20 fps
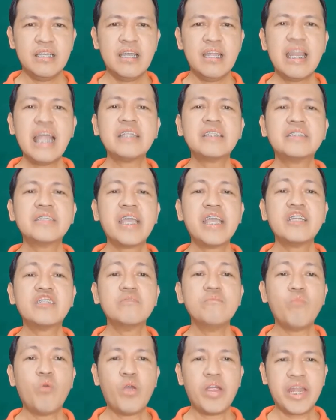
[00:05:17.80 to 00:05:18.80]
Let's say
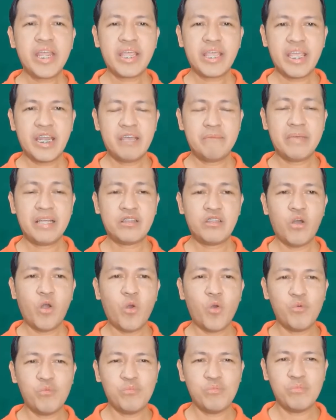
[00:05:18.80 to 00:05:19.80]
it's morning and I'm at
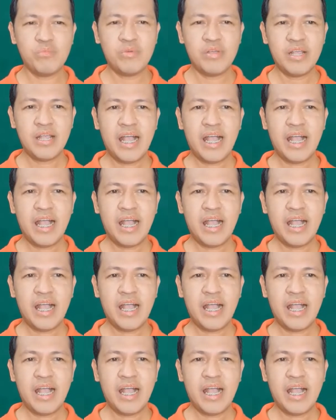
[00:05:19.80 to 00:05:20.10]
home.